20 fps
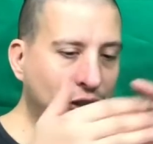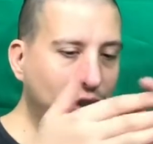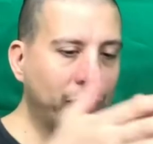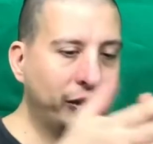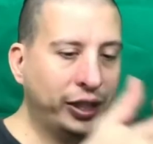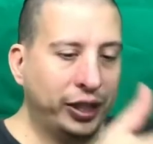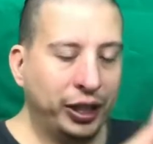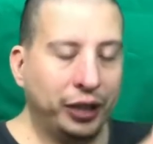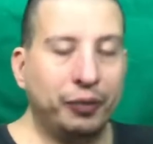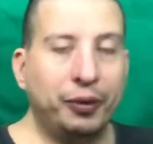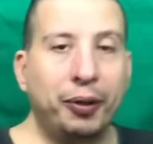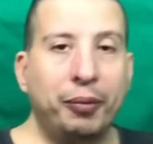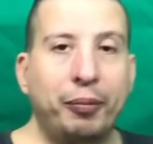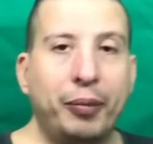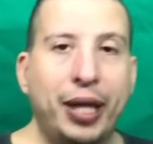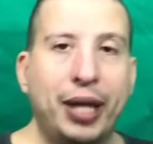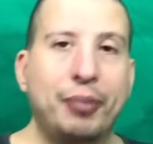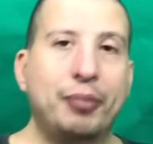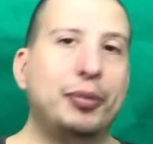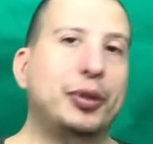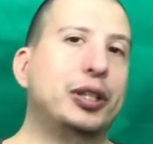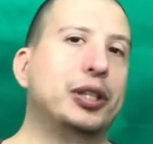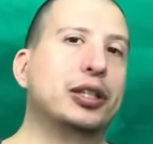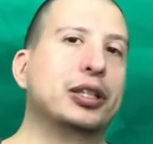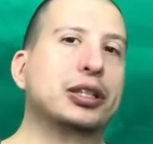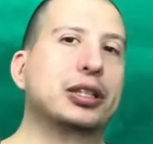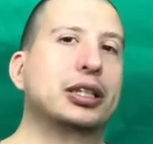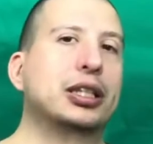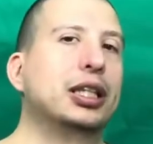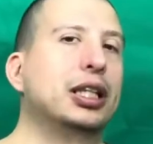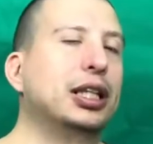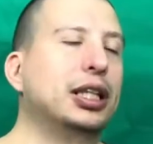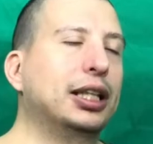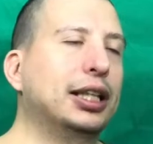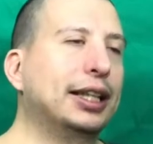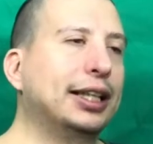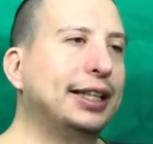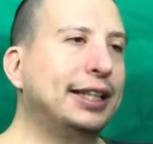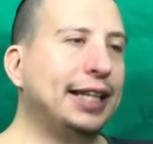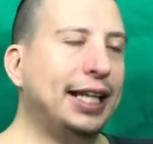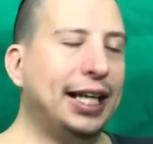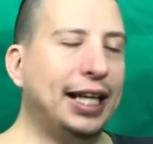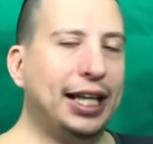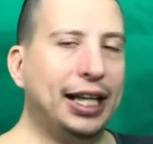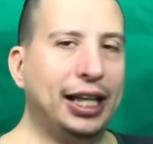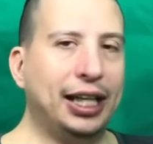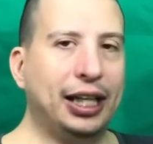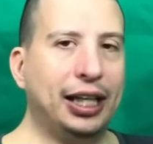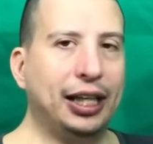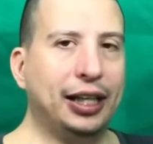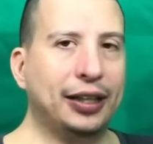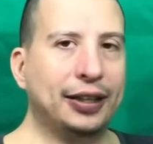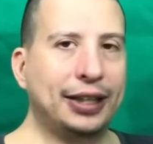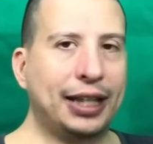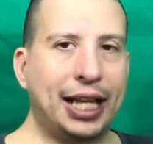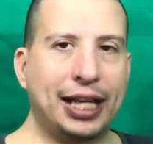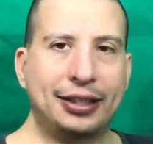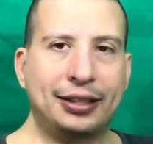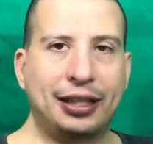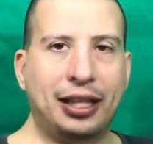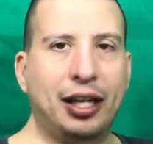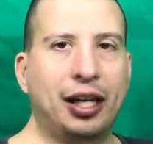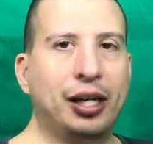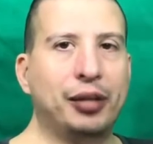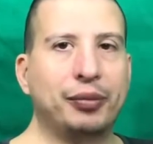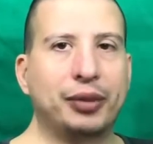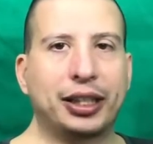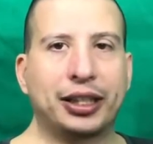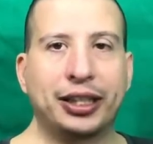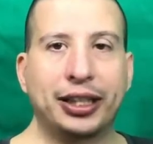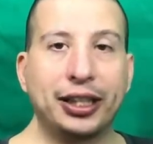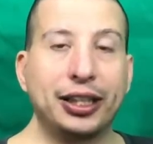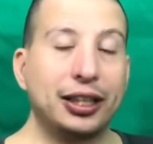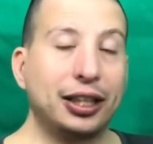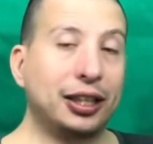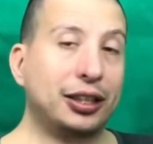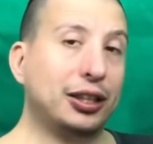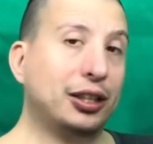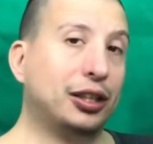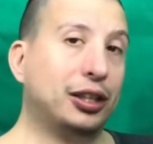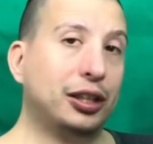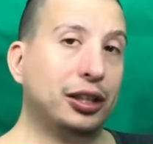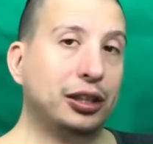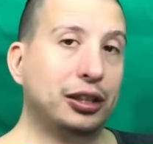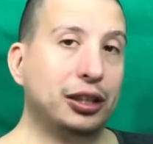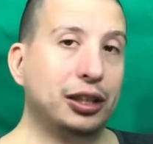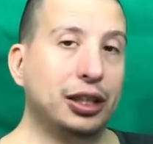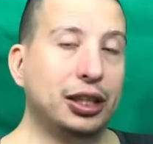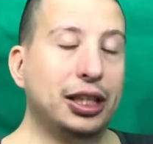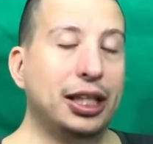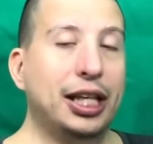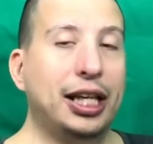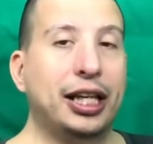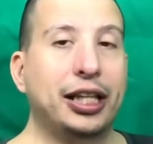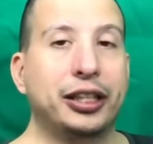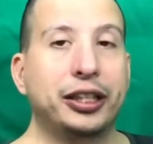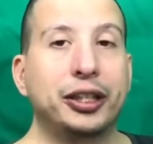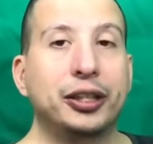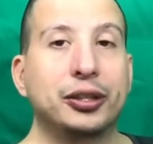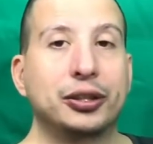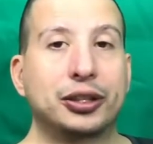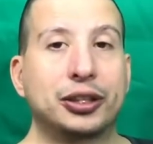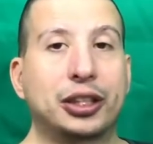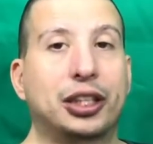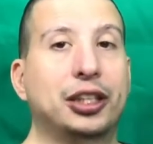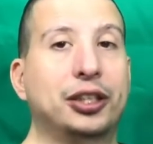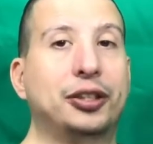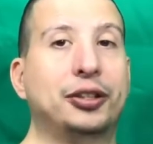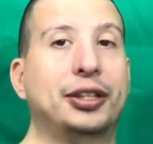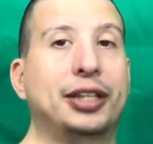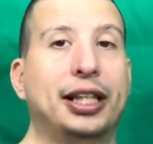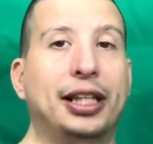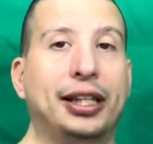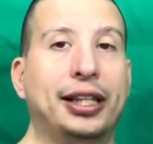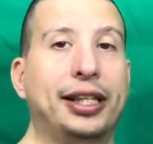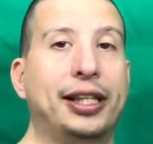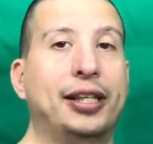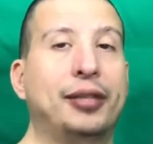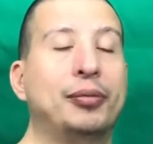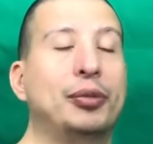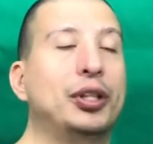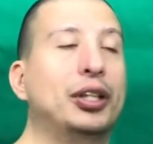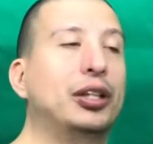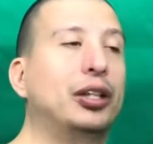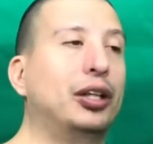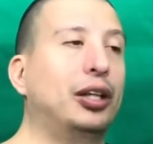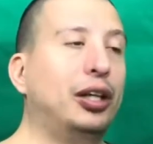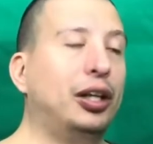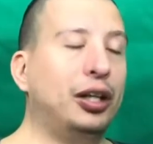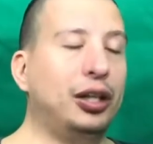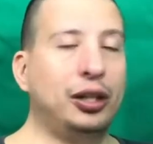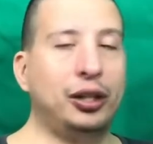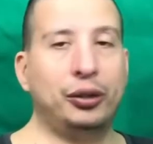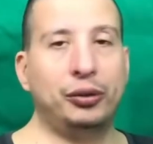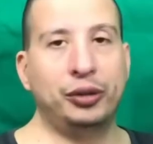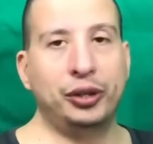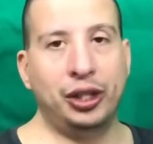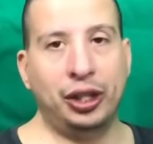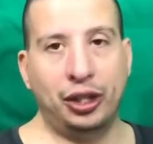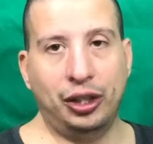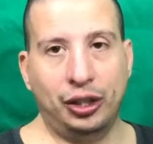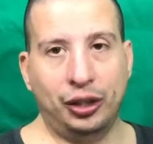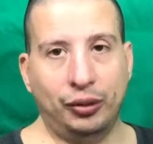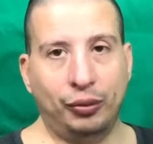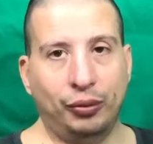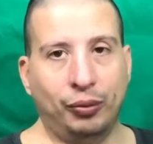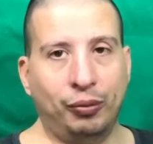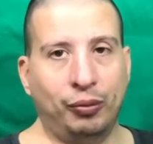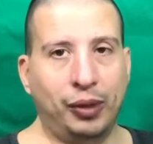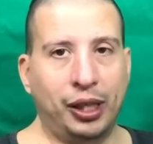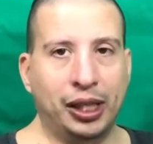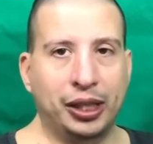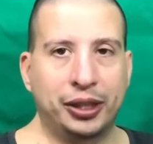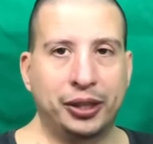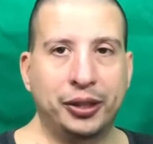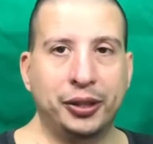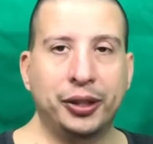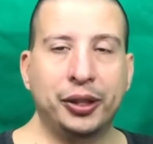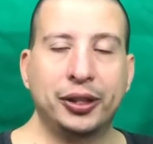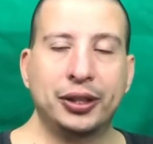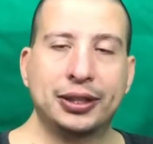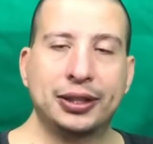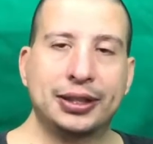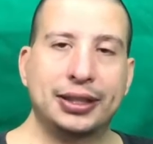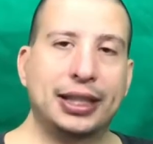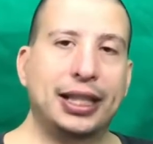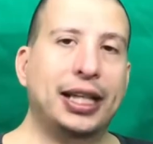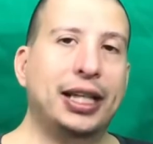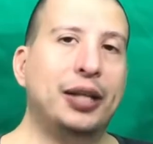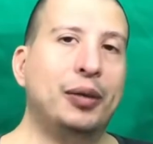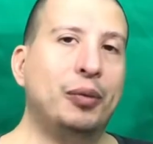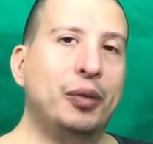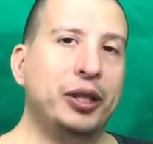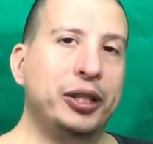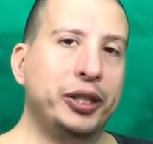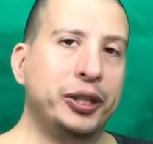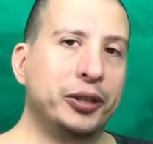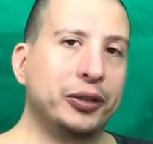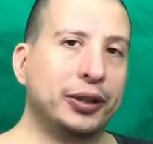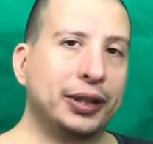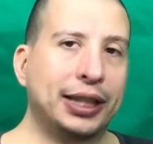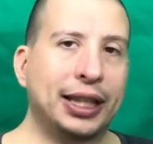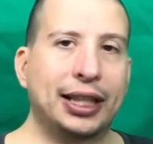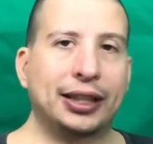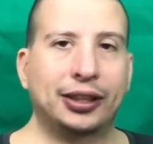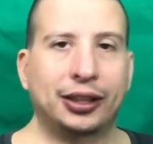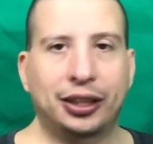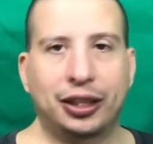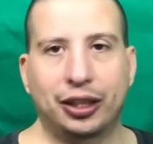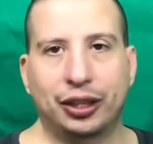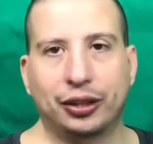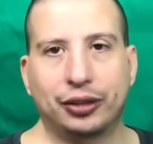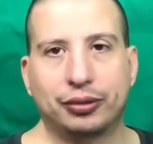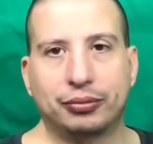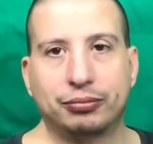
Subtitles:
he remembers that time that he got hurt, and you start to tell him, oh no, what do you say when you get hurt?